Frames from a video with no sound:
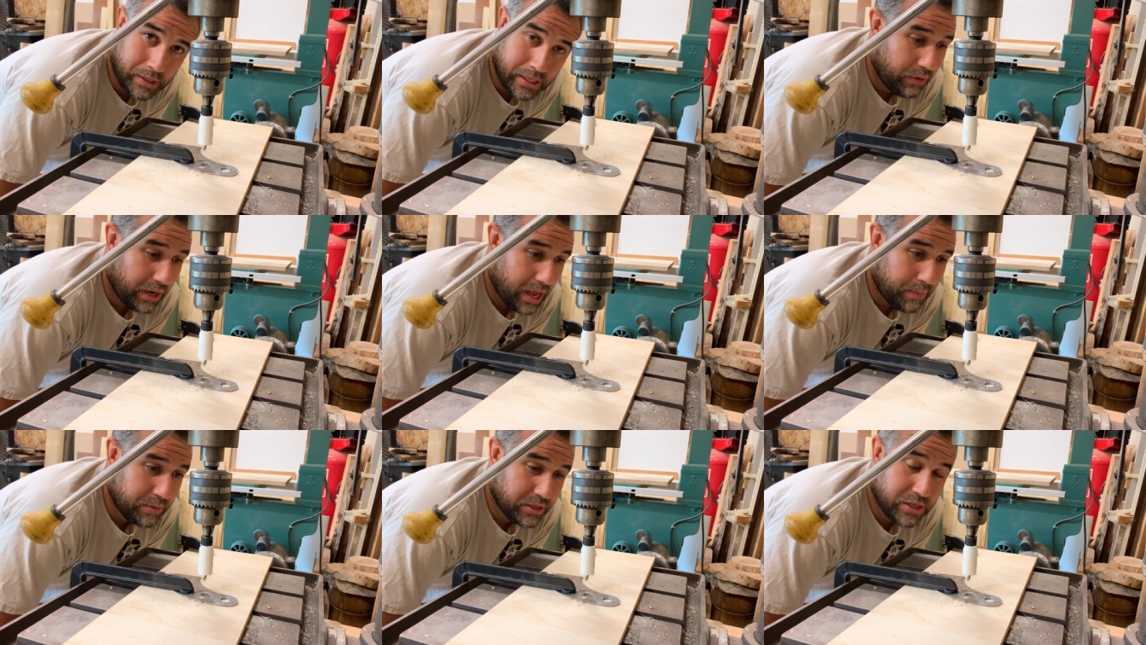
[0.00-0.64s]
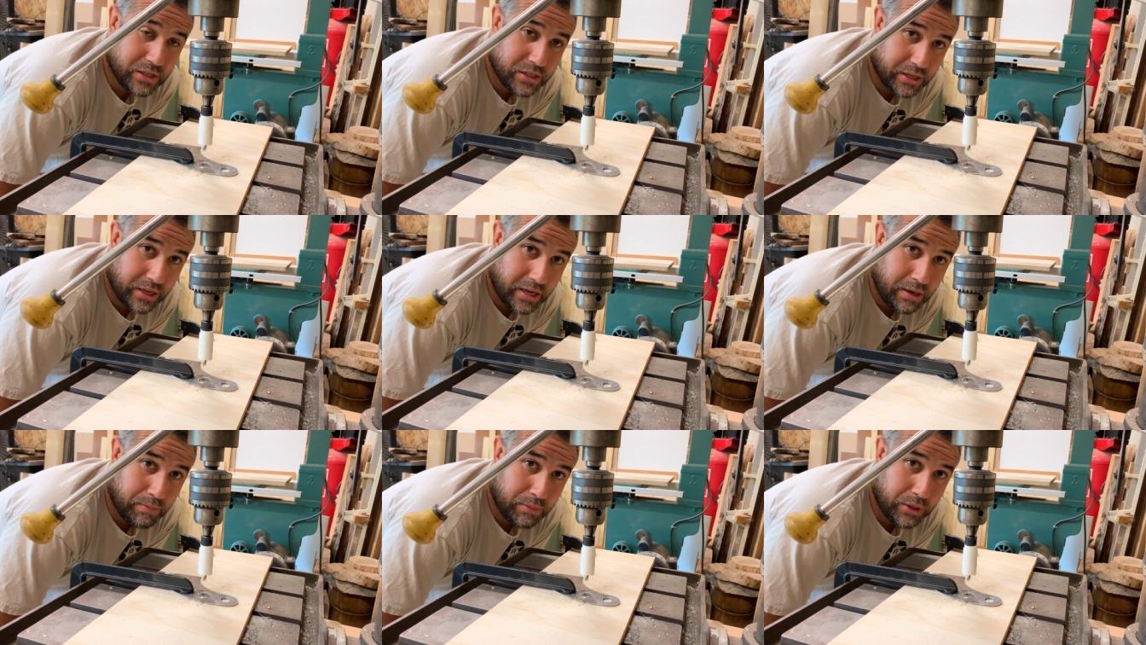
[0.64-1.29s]
Now what happens is the
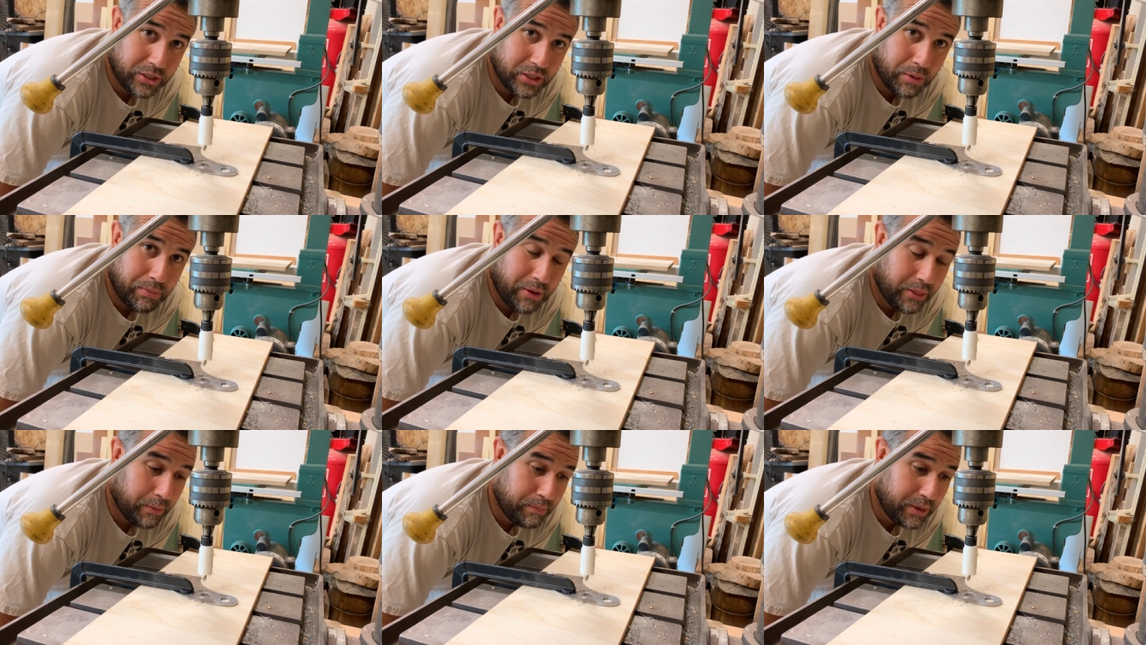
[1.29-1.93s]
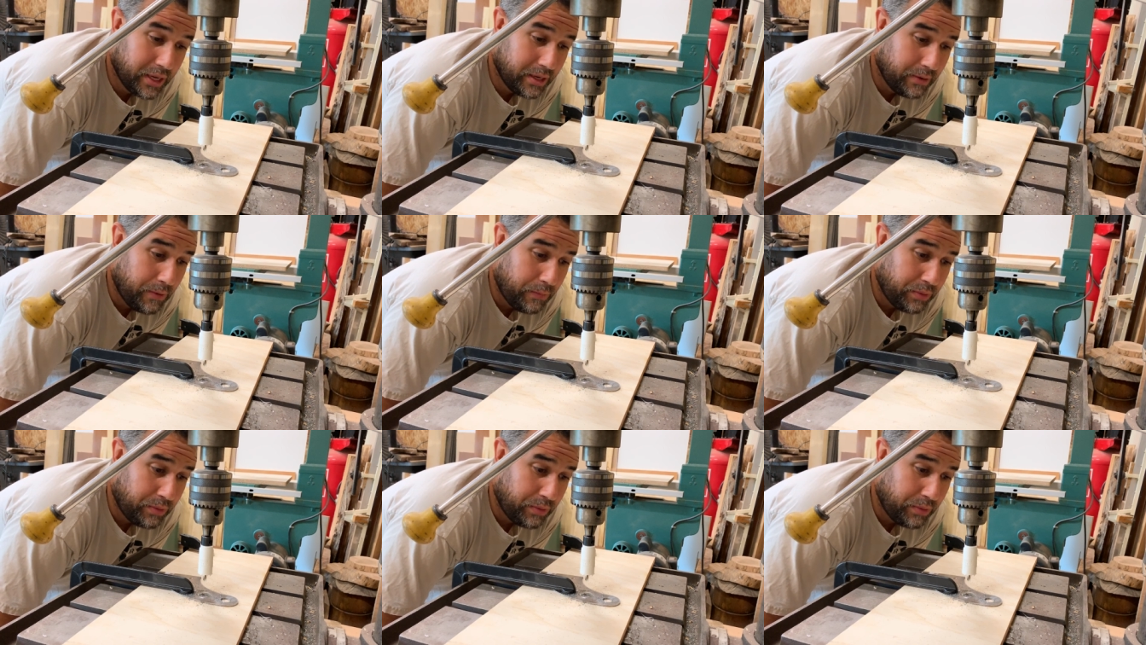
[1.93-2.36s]
heat builds up on the bit,